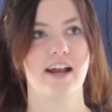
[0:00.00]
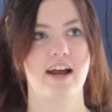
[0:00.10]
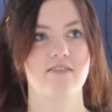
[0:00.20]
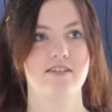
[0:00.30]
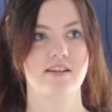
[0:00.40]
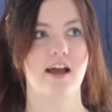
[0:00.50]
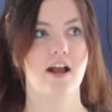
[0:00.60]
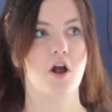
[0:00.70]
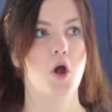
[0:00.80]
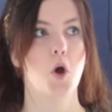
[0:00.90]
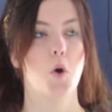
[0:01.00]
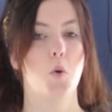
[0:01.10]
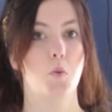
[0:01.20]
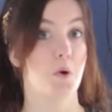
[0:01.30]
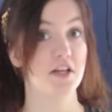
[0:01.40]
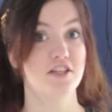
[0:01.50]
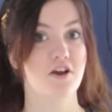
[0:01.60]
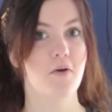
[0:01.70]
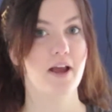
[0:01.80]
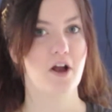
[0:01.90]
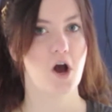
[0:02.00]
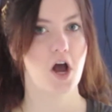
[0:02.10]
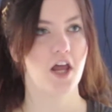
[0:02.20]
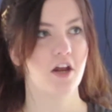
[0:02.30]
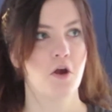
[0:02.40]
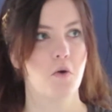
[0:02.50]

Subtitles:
I was like, what's going on?